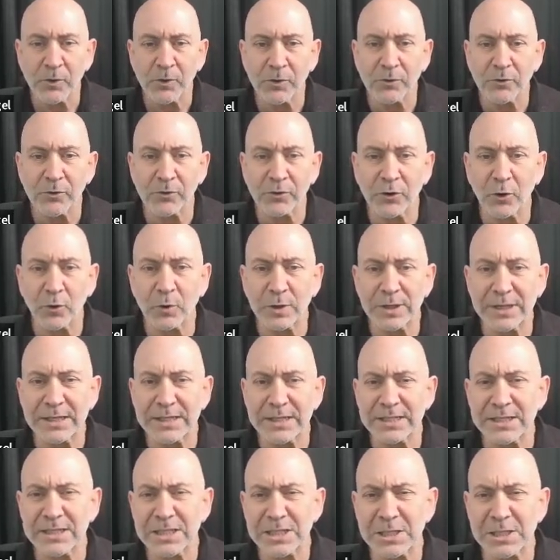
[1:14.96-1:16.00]
So
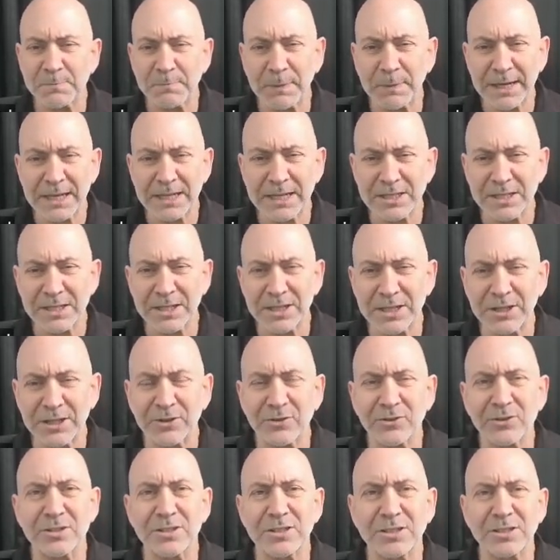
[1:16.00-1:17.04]
is space
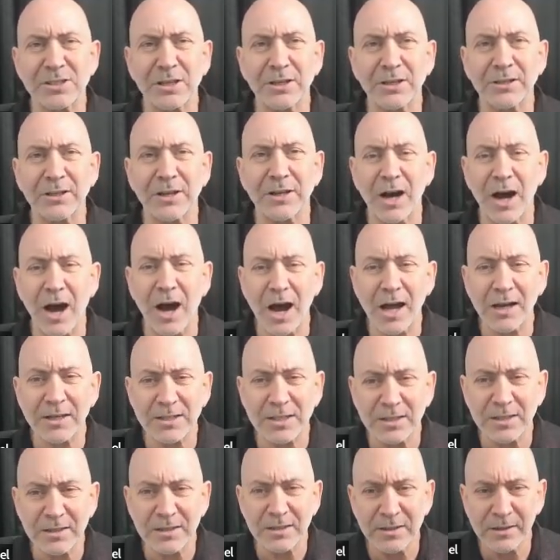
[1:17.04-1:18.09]
near the sun
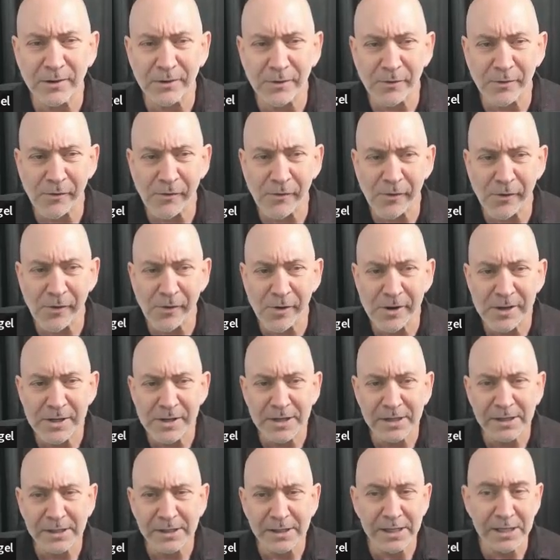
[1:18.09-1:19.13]
hot?
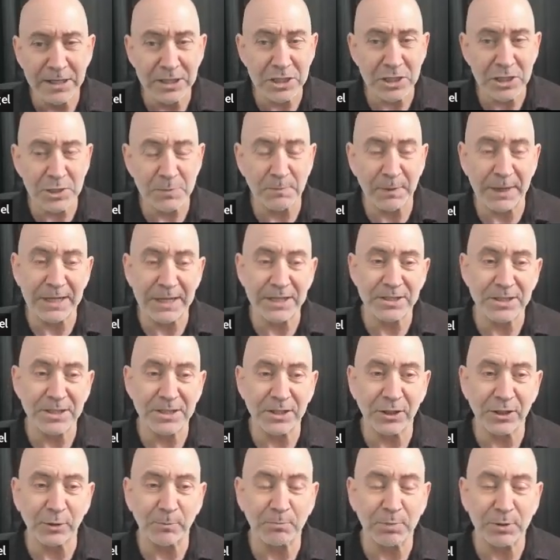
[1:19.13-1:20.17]
Is space
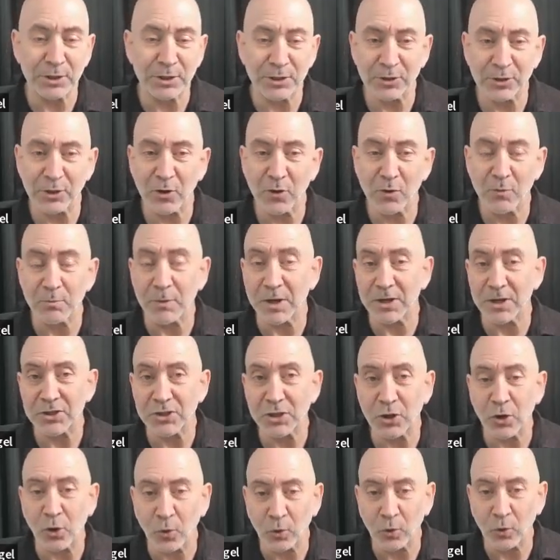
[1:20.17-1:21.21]
near Pluto
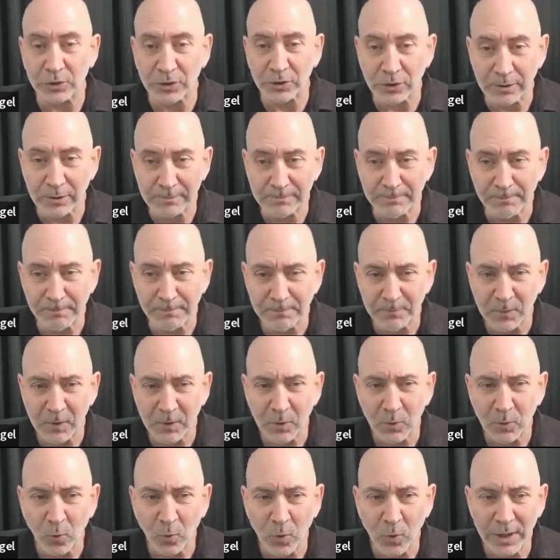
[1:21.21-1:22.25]
much colder?
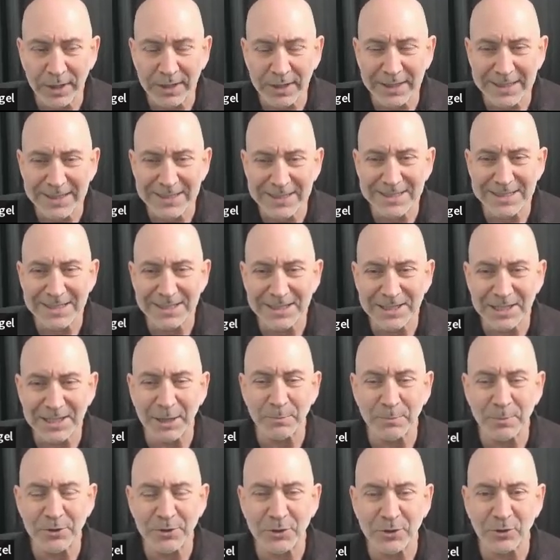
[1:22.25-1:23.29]
What is the
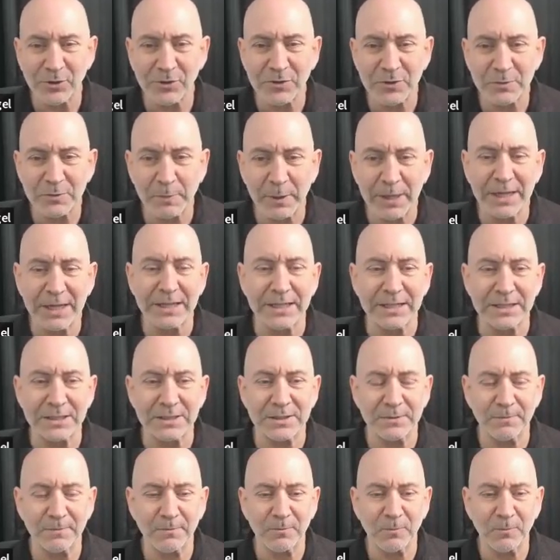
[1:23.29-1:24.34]
temperature of space?